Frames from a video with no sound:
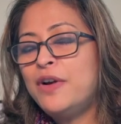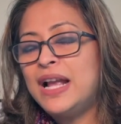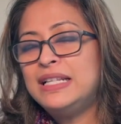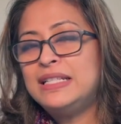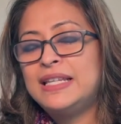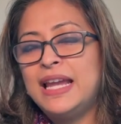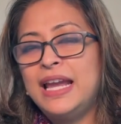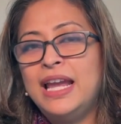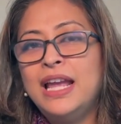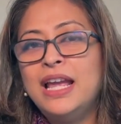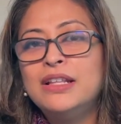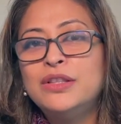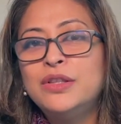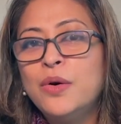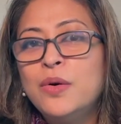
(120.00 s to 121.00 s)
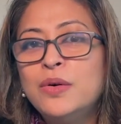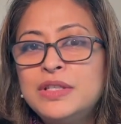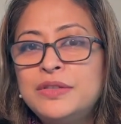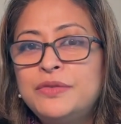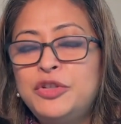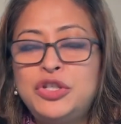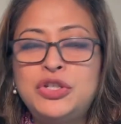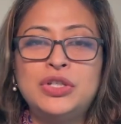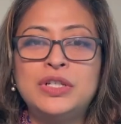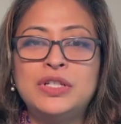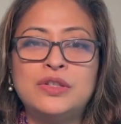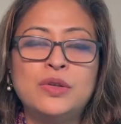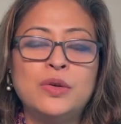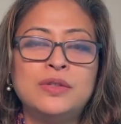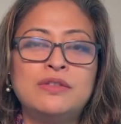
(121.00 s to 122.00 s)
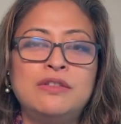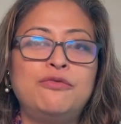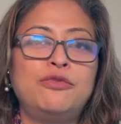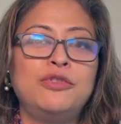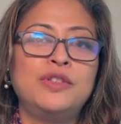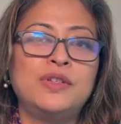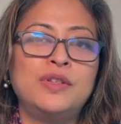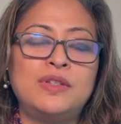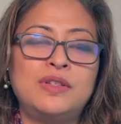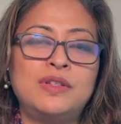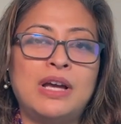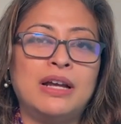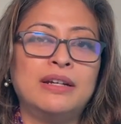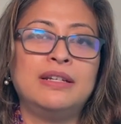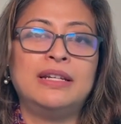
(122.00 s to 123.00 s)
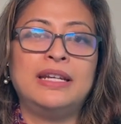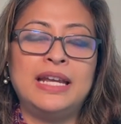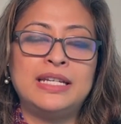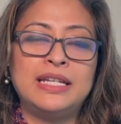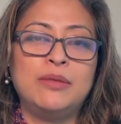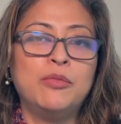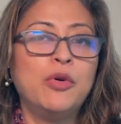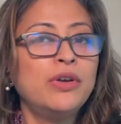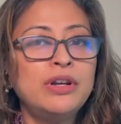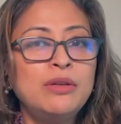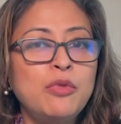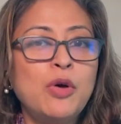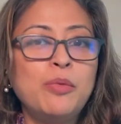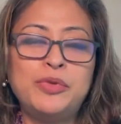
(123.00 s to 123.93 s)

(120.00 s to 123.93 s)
I say those fissures, those differences started getting more and more